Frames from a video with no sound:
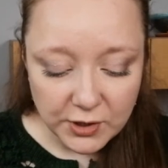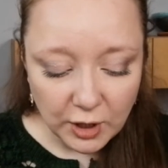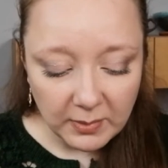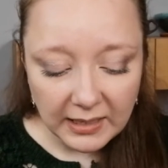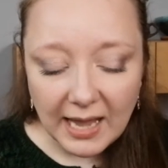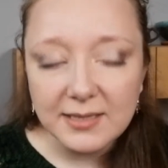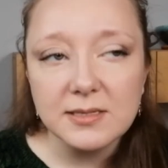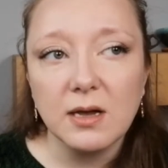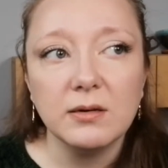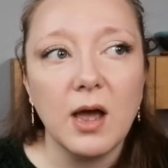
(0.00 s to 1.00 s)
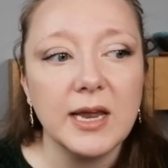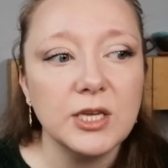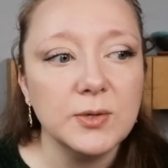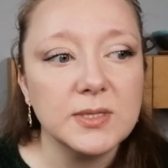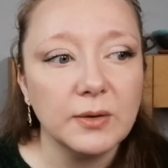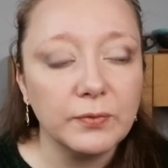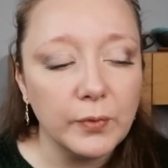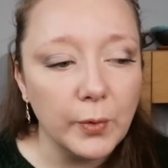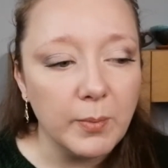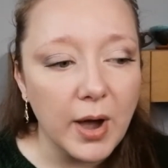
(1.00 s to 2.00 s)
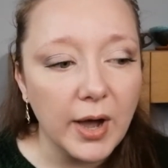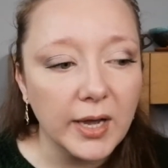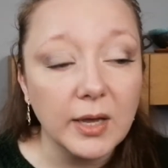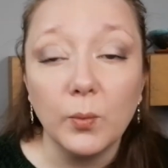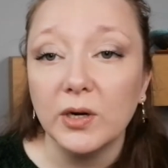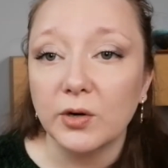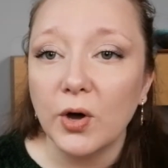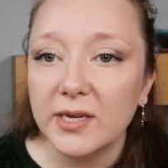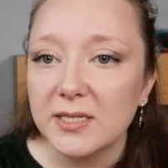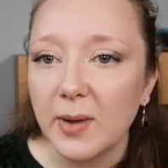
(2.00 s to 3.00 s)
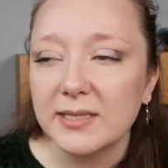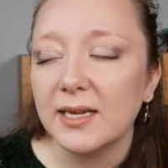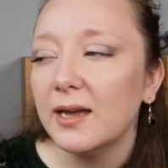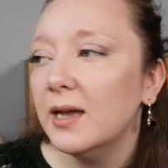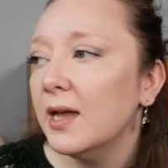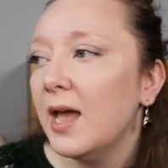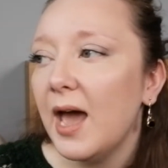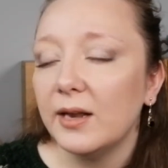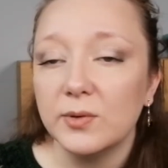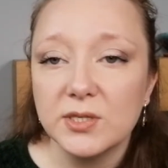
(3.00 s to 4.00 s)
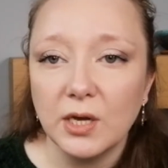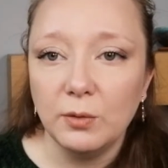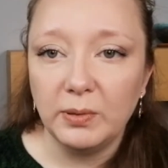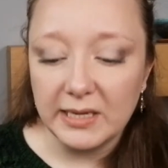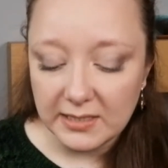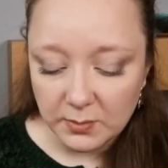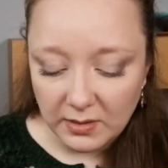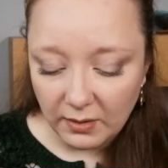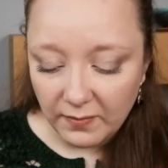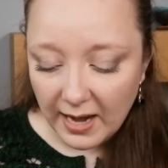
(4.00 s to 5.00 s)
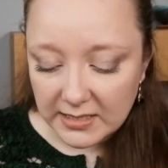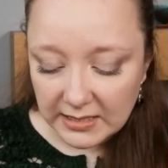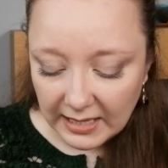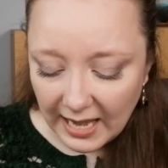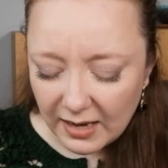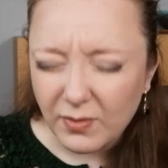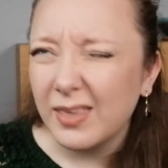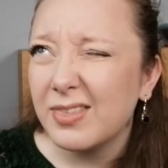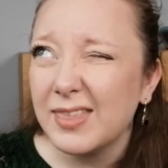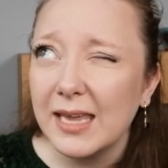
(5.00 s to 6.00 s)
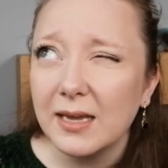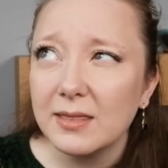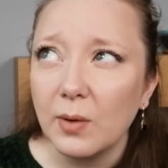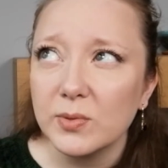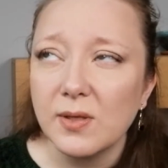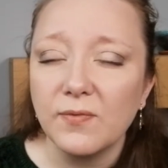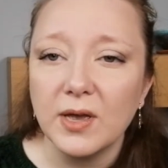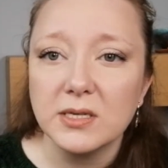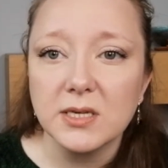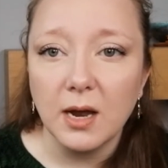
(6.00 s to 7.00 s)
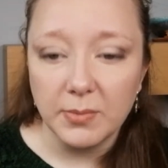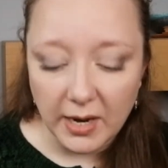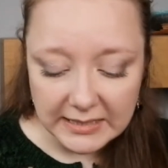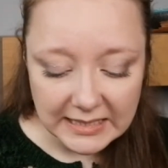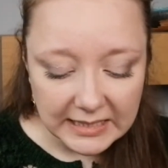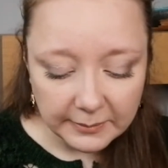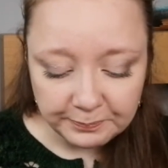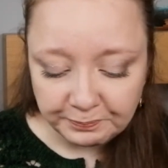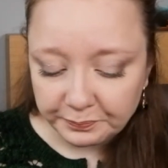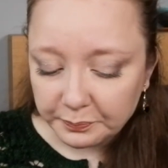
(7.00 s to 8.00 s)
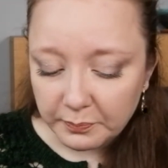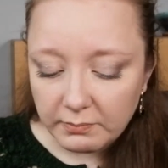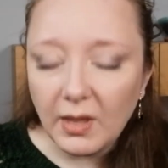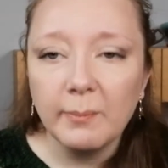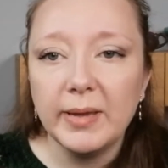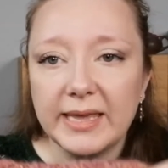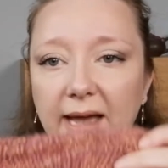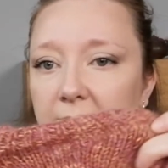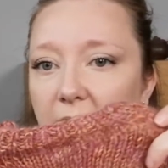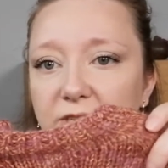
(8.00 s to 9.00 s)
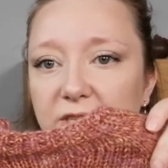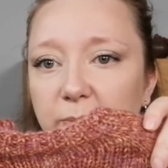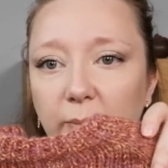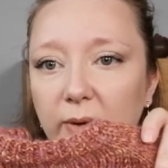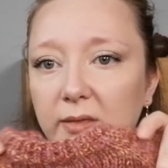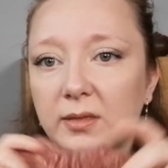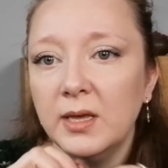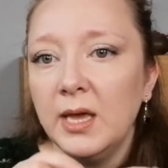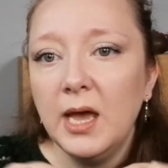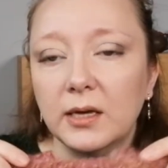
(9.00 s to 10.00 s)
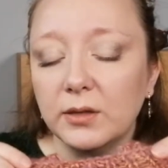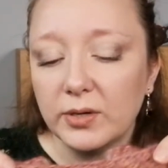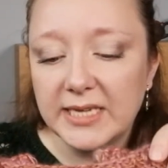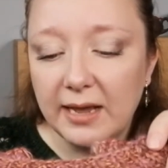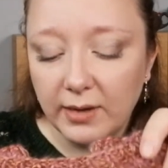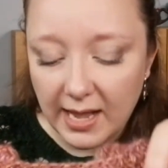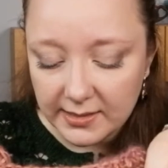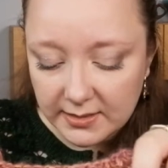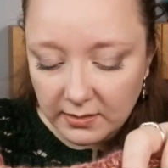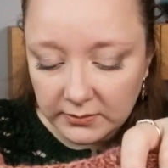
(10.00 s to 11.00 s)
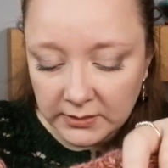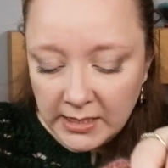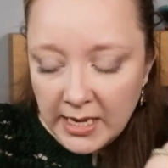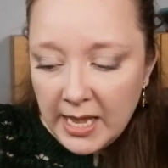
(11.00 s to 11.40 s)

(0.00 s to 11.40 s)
the tubular cast on. I used it for my woolen honey sweater and I was so pleased with the effect that it gave. I think that was the first time that I did it. But yeah, I just went with long tail cast on.